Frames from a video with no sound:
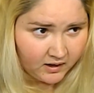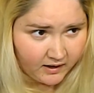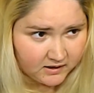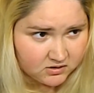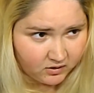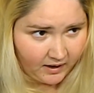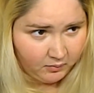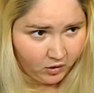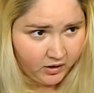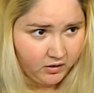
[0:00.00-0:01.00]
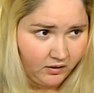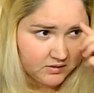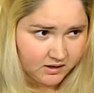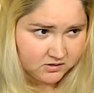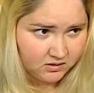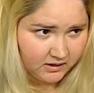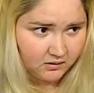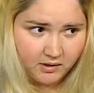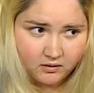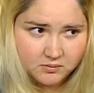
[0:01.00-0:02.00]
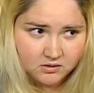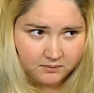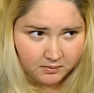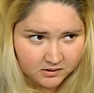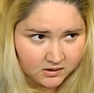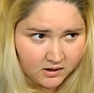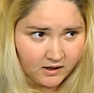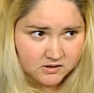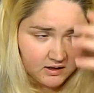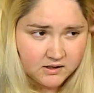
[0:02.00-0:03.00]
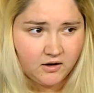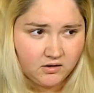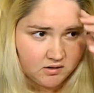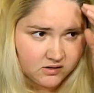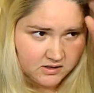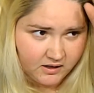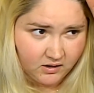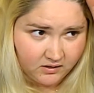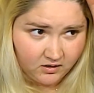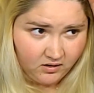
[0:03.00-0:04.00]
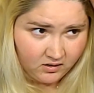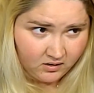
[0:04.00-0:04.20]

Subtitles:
And as you go that way more, you'll obviously, as you click the hair, as you click hair, you can see that it'll get bigger.